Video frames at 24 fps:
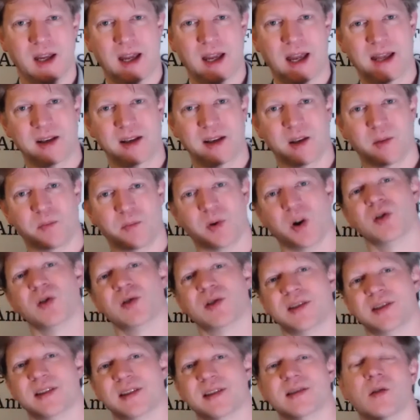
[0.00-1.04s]
and the
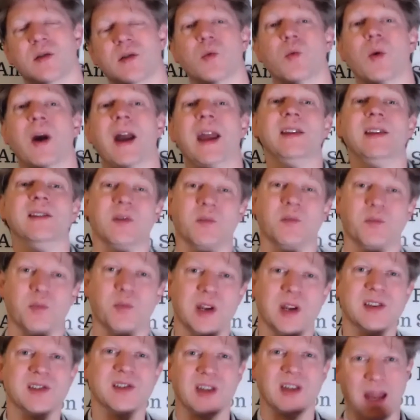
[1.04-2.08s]
processes are a way to
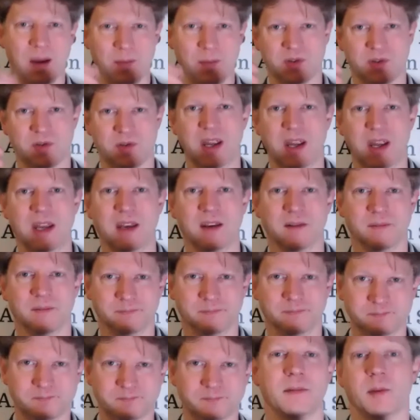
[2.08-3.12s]
bridge a gap between
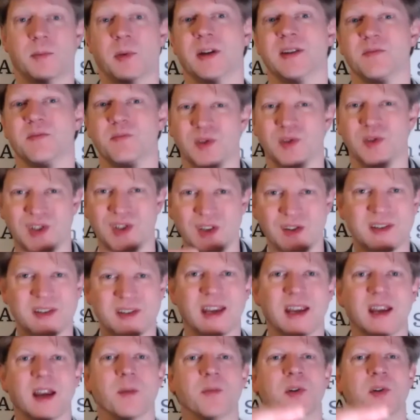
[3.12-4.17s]
the person
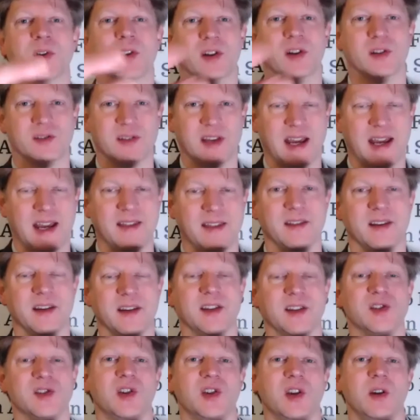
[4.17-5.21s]
producing a product and the
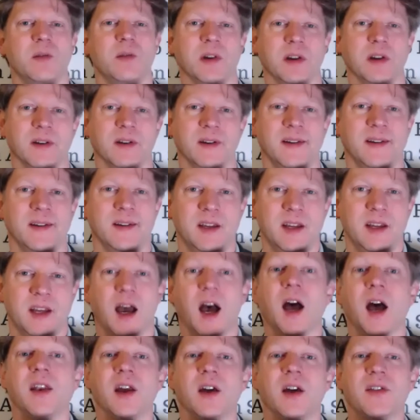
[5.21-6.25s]
consumer.
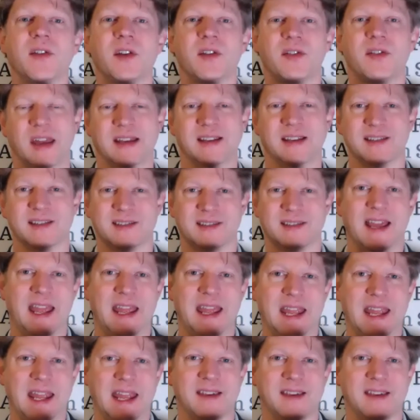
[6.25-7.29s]
Another thing to
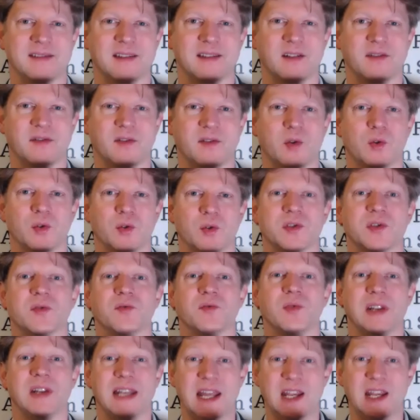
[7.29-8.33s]
say is that, of course,
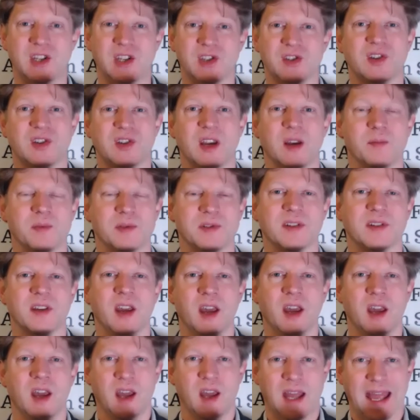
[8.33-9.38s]
relationships
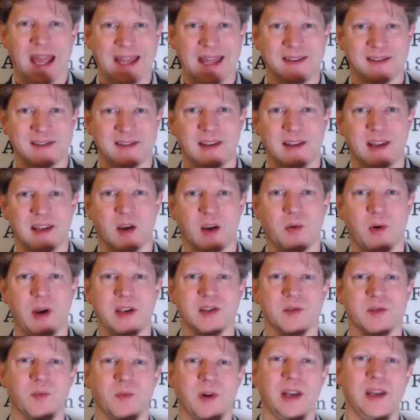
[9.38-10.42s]
enter the
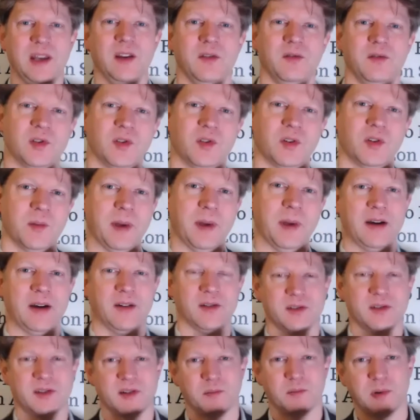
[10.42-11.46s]
equation when you talk
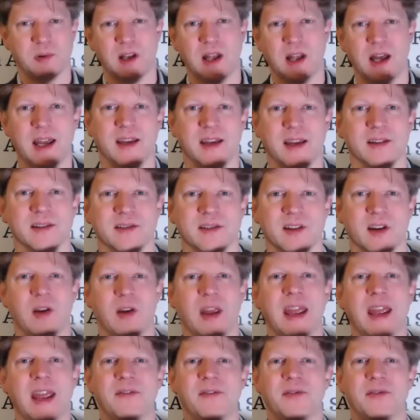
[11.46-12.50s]
about suppliers. So
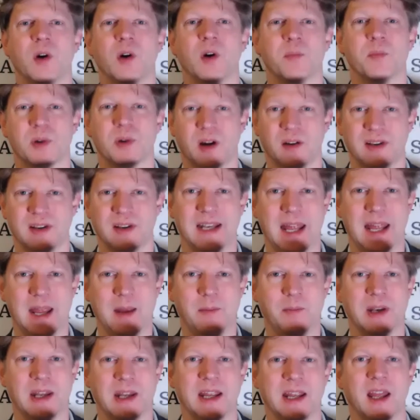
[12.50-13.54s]
if you are private
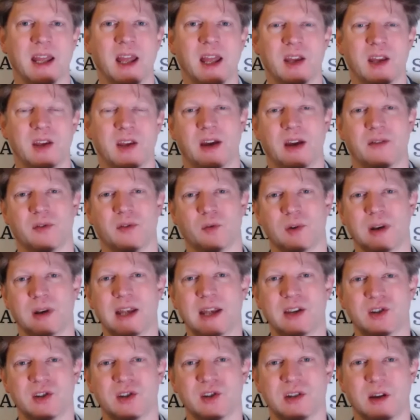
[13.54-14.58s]
labeling, you have a
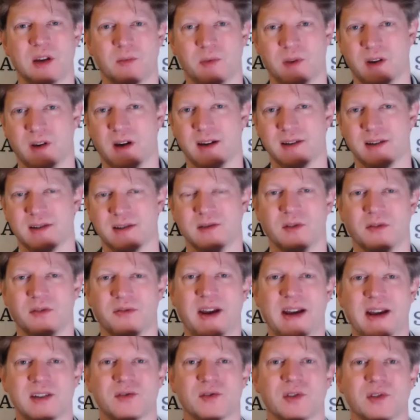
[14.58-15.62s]
relationship with the guys in your
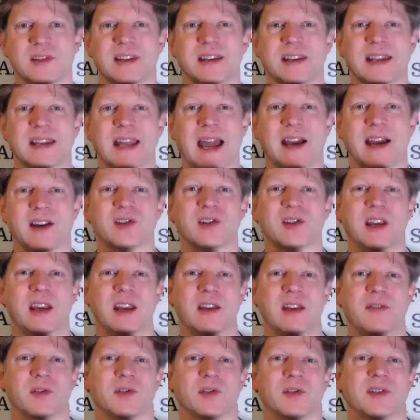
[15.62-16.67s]
factories. And actually,
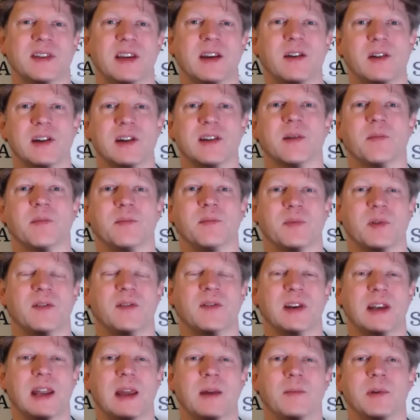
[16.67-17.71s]
if you're a serious
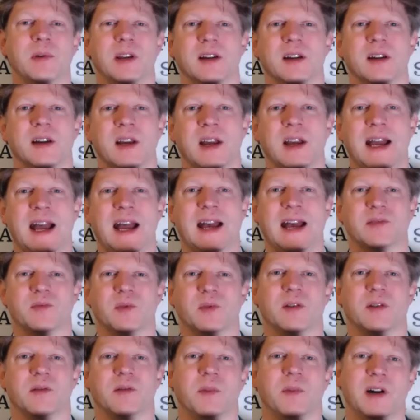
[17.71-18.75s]
private labeler, as
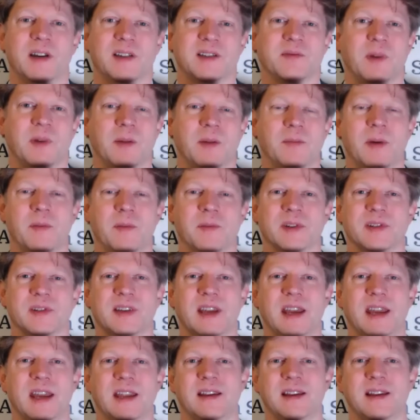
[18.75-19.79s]
one of the mastermind members
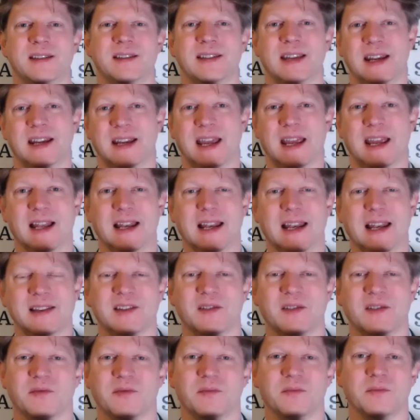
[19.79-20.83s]
in the 10K
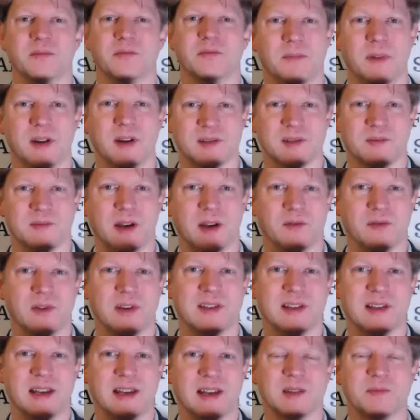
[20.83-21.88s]
Collective mastermind
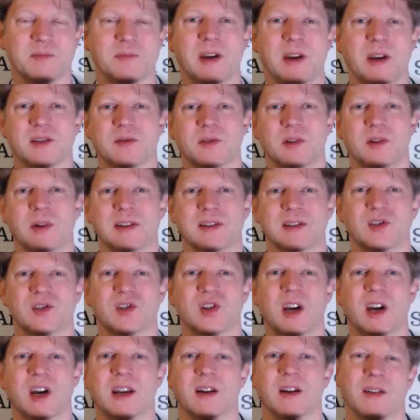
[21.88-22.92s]
recently experienced when he went to
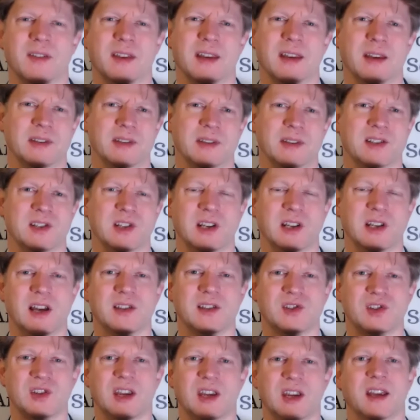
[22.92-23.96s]
China, I think it was actually
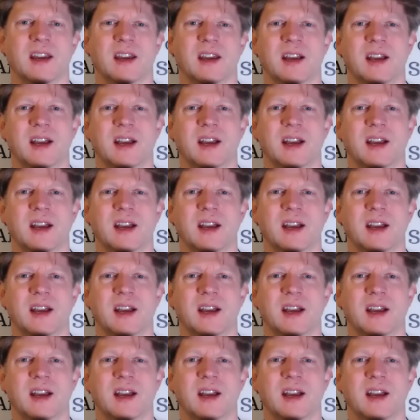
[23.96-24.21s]
last year,